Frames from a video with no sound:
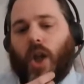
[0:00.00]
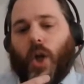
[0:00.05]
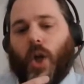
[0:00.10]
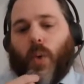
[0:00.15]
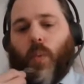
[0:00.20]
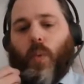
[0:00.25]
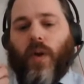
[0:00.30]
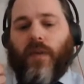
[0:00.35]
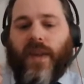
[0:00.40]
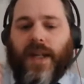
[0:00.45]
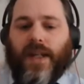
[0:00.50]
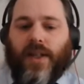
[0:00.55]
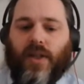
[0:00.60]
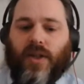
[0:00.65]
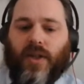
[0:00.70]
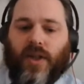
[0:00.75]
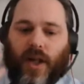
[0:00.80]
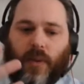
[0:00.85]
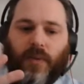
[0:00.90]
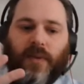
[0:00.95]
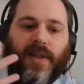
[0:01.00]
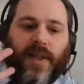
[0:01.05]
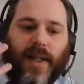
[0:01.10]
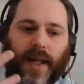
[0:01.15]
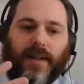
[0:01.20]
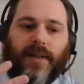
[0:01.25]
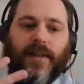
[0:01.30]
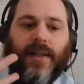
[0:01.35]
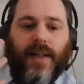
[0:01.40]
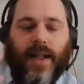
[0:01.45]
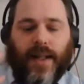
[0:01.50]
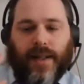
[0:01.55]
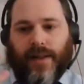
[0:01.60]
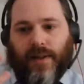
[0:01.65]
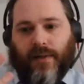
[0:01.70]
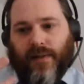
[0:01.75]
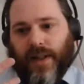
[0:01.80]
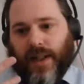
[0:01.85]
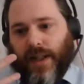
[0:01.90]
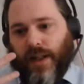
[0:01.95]
What they don't tend to
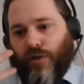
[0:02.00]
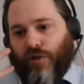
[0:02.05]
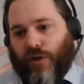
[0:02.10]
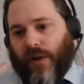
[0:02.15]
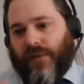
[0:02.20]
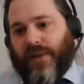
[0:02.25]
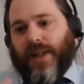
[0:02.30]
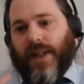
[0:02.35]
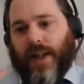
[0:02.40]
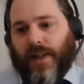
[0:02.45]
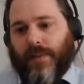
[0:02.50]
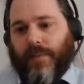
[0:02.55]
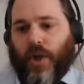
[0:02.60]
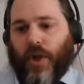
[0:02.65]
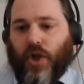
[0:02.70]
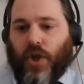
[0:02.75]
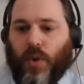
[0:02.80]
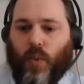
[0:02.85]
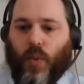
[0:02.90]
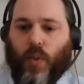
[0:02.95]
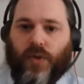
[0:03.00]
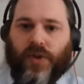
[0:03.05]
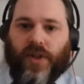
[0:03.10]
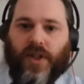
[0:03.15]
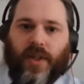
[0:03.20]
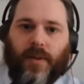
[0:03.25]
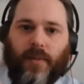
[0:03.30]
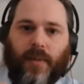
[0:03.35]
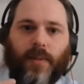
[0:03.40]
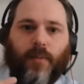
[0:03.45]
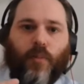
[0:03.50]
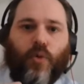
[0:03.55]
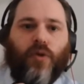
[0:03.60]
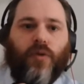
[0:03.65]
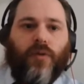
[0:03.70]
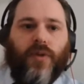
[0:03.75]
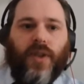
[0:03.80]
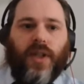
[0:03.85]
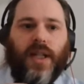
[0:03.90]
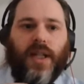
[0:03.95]
necessarily gravitate as much towards is some of the more
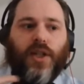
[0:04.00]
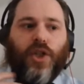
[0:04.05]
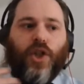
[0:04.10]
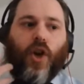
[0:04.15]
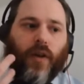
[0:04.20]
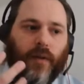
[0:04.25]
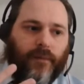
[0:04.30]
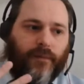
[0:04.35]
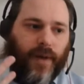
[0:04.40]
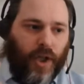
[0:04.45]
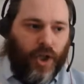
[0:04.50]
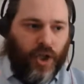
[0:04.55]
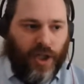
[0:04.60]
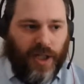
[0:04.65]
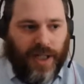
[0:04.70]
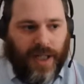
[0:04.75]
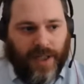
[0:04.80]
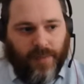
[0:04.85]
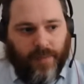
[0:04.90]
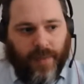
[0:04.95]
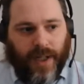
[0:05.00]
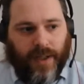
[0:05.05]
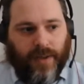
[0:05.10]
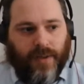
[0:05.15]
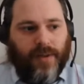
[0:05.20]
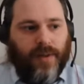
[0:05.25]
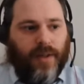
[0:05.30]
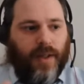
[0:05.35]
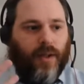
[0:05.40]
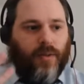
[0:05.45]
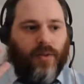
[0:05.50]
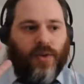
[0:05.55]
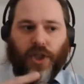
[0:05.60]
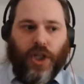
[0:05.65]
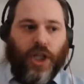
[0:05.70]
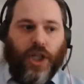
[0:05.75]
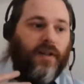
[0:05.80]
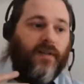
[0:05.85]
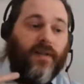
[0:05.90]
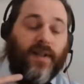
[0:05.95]
of the non-functional aspects. So
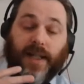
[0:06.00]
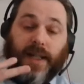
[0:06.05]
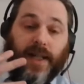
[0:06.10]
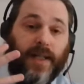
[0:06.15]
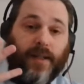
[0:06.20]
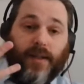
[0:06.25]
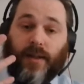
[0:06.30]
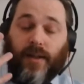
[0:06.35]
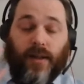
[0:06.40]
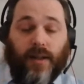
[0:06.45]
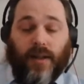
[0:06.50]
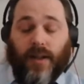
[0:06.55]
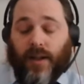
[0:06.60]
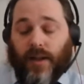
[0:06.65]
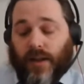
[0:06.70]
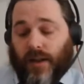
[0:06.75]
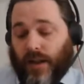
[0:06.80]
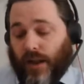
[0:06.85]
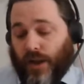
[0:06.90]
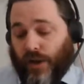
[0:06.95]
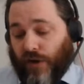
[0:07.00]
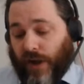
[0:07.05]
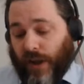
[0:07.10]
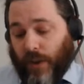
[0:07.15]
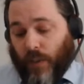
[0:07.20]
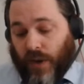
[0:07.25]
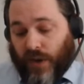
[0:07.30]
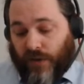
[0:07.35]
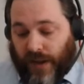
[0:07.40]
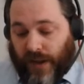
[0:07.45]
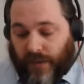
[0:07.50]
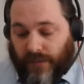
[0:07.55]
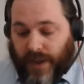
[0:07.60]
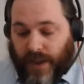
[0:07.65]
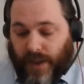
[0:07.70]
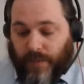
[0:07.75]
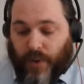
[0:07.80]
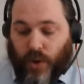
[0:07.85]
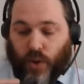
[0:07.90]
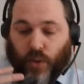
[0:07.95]
security is a great one around
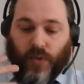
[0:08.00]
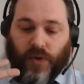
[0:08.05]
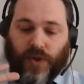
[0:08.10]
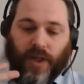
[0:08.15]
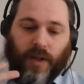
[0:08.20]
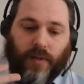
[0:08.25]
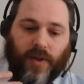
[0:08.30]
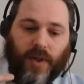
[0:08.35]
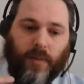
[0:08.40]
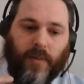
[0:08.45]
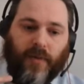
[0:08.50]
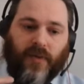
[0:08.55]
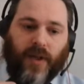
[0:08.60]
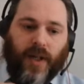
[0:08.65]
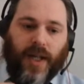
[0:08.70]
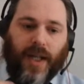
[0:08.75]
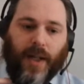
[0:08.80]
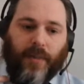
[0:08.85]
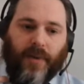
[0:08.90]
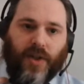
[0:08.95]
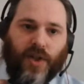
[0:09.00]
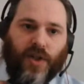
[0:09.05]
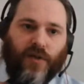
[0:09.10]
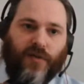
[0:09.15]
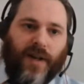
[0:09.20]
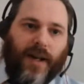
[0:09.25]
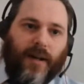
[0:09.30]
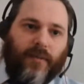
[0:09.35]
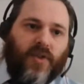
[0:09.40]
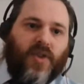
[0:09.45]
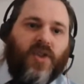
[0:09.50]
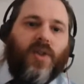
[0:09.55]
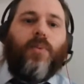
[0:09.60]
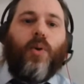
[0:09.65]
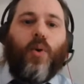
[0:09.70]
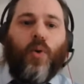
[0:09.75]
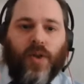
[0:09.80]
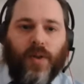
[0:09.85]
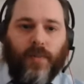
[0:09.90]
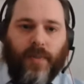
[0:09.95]
this, but also some of the elements around
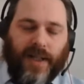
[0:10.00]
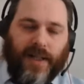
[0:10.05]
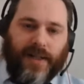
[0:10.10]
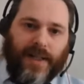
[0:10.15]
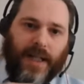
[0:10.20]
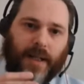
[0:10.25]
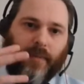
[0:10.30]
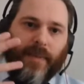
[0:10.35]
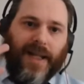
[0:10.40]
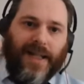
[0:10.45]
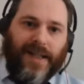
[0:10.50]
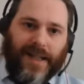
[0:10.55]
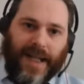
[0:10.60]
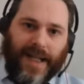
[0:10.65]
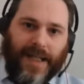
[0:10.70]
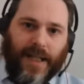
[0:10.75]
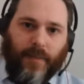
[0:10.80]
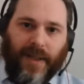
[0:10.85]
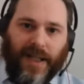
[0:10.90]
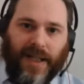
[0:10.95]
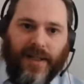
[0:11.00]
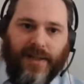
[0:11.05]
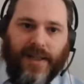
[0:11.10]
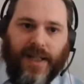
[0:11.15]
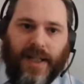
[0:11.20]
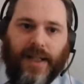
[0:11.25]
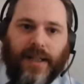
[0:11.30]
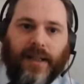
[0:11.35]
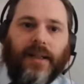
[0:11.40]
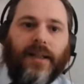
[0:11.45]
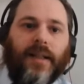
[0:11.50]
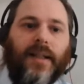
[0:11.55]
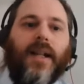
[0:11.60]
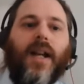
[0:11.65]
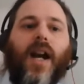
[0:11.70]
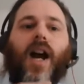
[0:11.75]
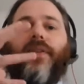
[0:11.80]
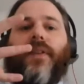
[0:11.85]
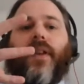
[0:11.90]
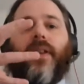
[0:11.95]
supportability, maintainability,
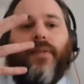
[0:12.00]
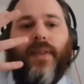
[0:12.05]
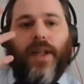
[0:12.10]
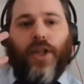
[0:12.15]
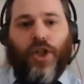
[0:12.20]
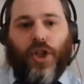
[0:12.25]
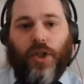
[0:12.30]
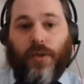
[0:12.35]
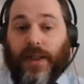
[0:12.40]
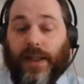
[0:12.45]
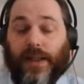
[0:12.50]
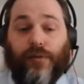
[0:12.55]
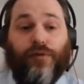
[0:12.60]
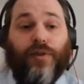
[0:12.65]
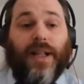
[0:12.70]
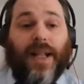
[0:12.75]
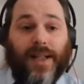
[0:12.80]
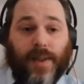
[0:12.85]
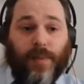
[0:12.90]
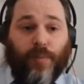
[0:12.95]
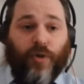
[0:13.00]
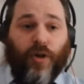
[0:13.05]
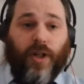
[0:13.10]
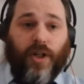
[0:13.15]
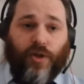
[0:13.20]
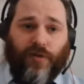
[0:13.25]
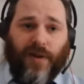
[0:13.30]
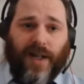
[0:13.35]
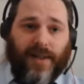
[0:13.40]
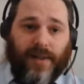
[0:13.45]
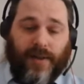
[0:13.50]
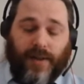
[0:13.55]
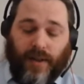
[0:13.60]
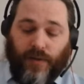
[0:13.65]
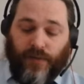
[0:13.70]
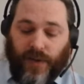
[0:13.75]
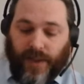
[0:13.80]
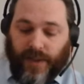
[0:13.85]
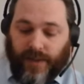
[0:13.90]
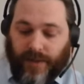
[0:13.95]
and the other things you need for an enterprise-grade
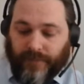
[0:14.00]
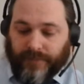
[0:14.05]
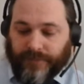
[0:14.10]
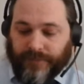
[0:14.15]
service.